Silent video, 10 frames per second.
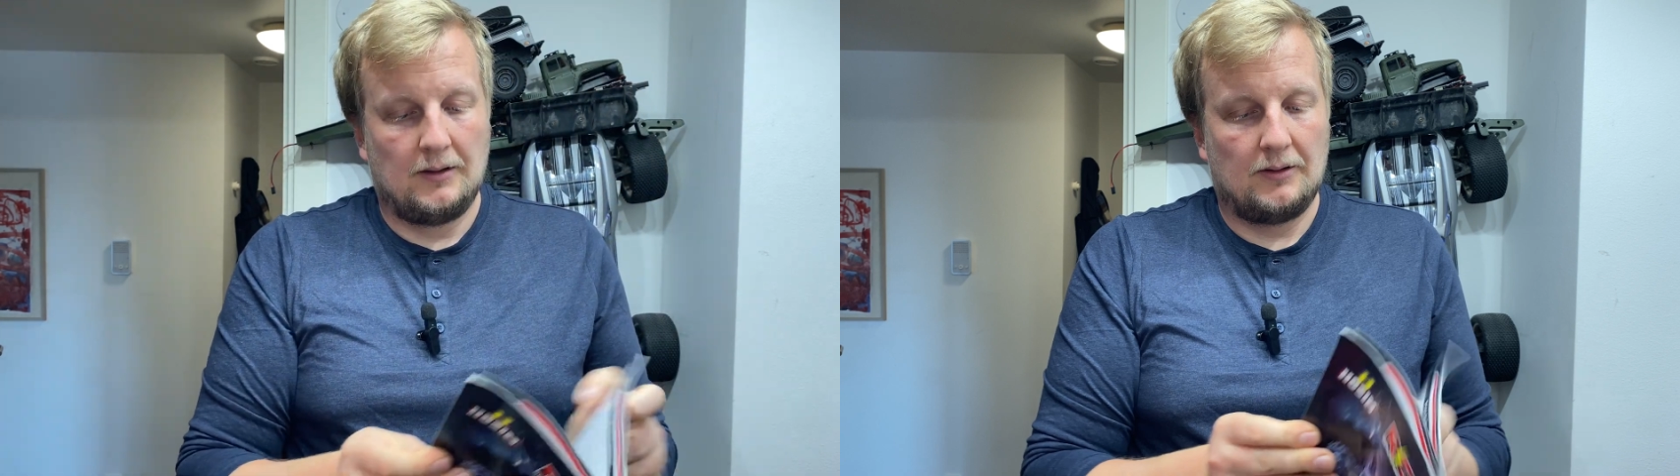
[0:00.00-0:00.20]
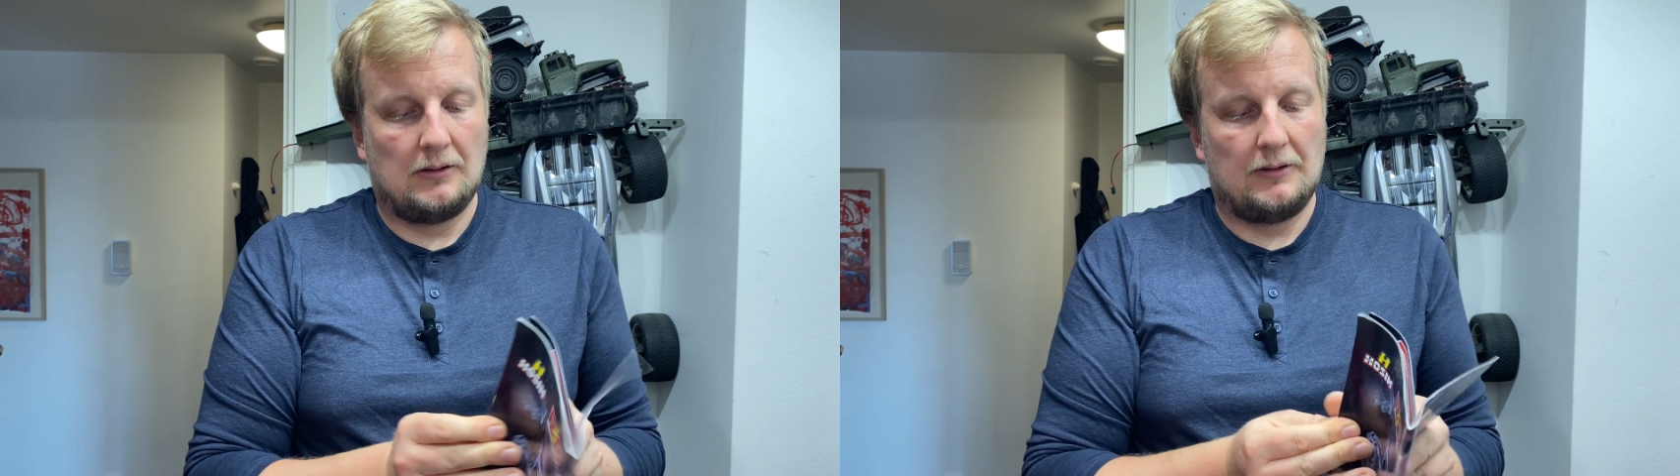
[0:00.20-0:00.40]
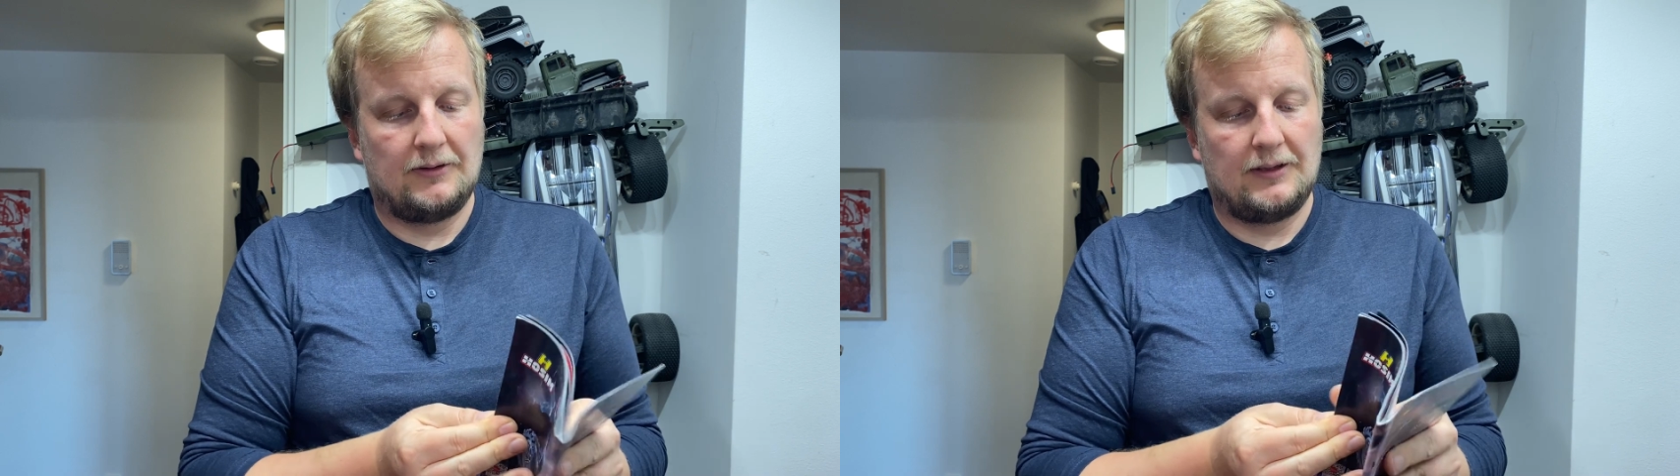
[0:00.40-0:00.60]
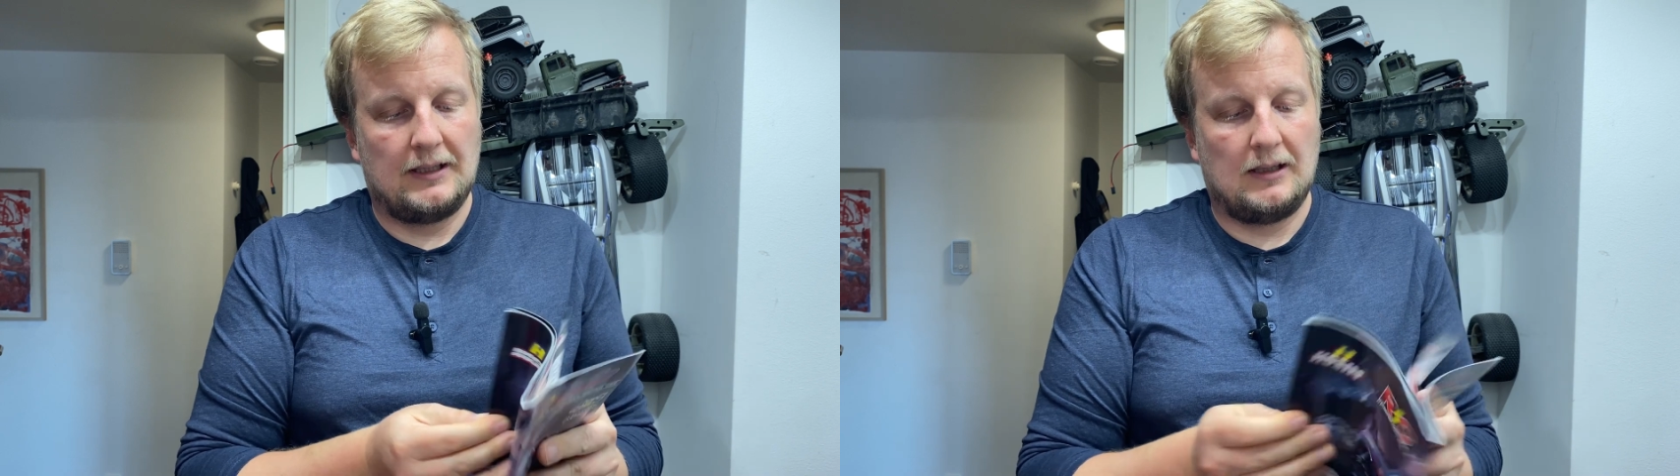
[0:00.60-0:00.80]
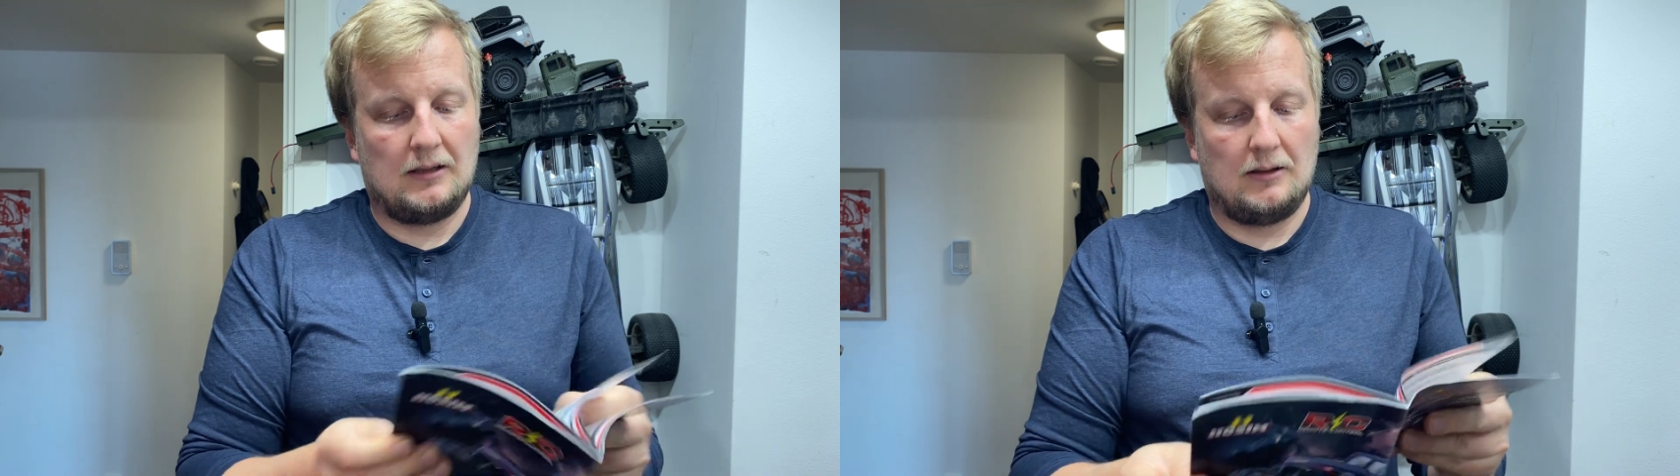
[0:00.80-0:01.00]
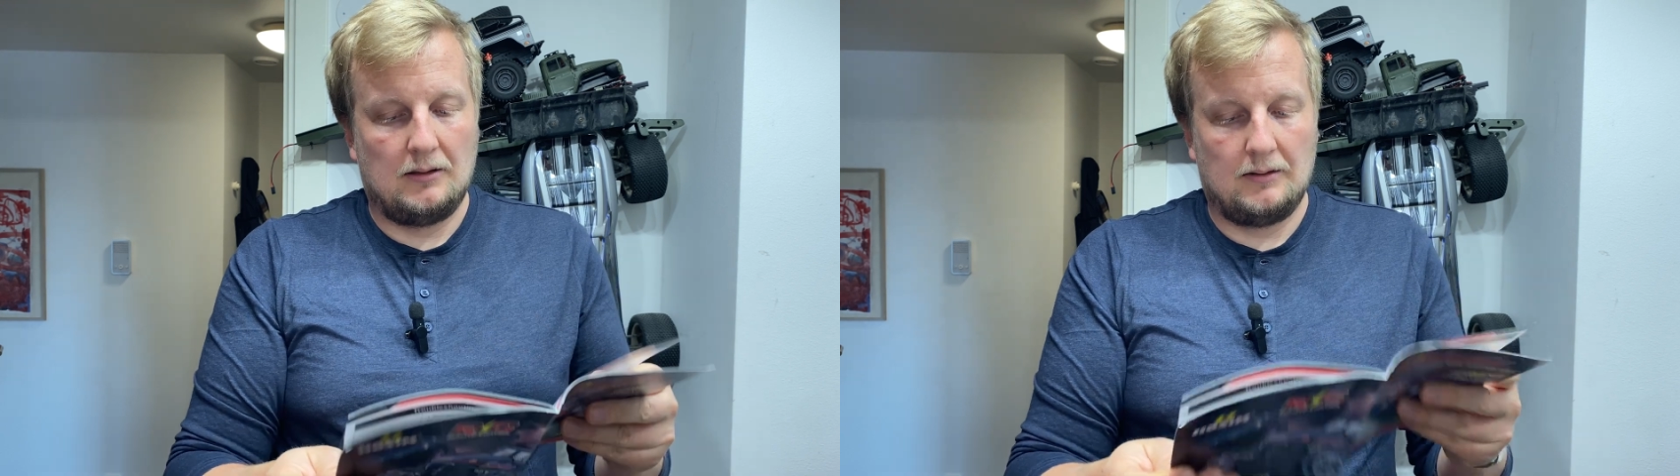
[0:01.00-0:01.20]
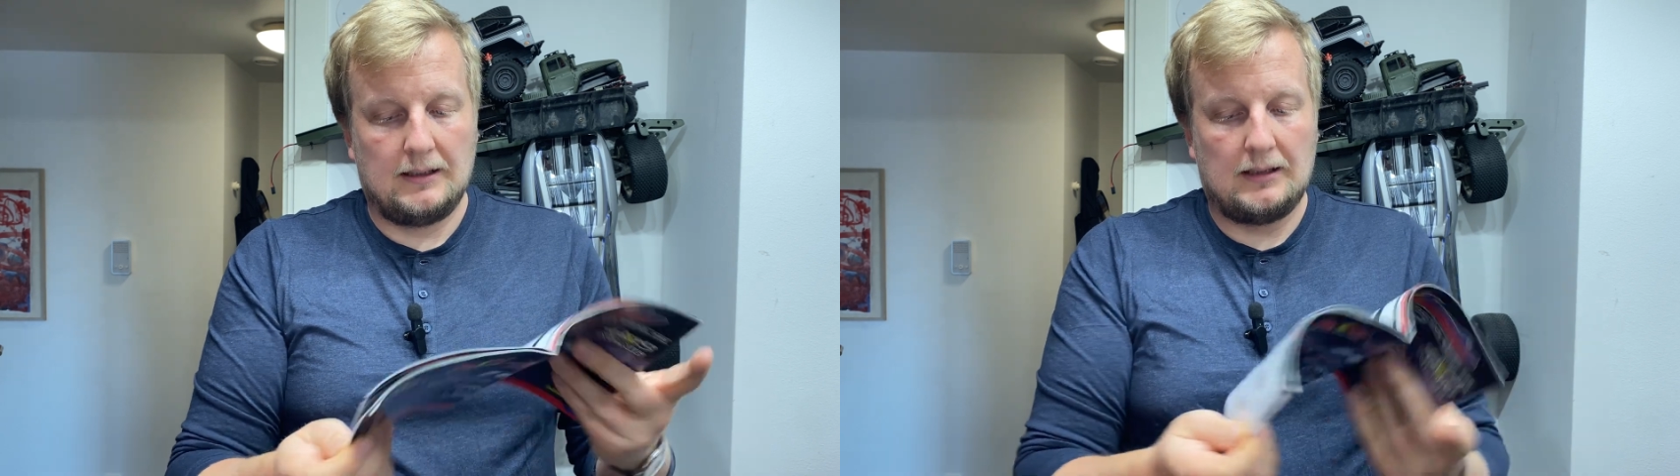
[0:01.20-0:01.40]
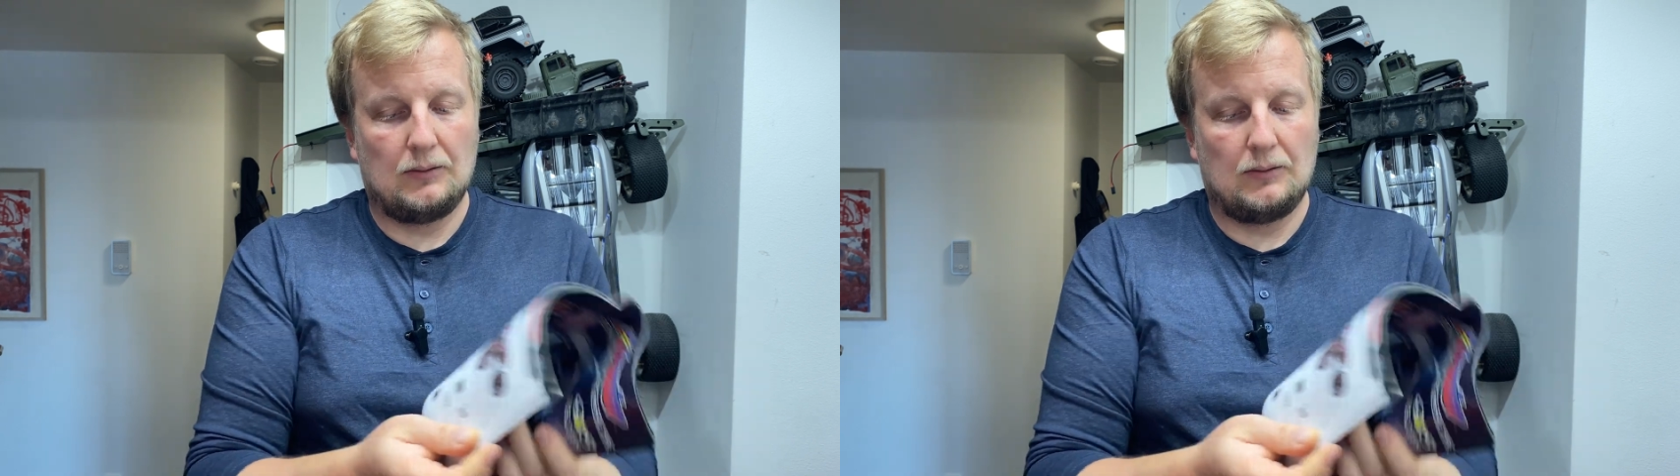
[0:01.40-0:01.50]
So let's see here. Yeah,